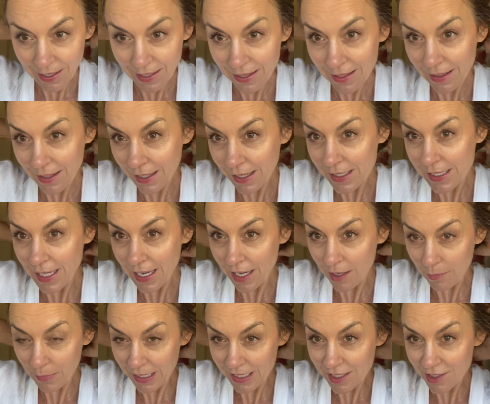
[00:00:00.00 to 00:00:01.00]
Then I take
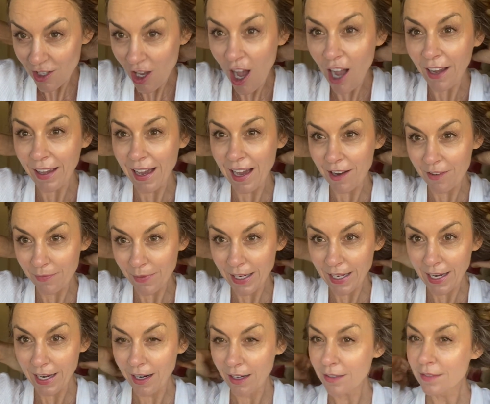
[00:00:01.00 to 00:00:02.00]
my sock out of my
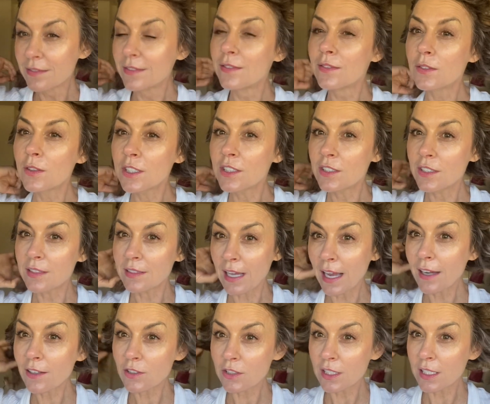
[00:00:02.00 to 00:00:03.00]
hair, which is
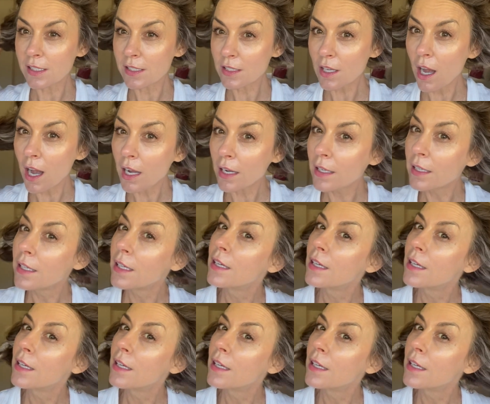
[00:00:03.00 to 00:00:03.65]
actually a sock.